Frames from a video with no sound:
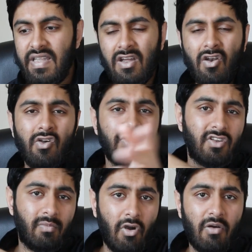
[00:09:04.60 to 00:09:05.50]
They're closer
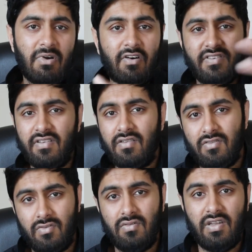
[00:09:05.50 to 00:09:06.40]
to the bottom half
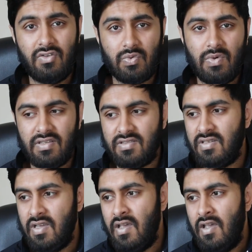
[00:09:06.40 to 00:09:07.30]
than to
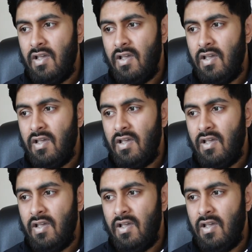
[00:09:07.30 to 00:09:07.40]
us.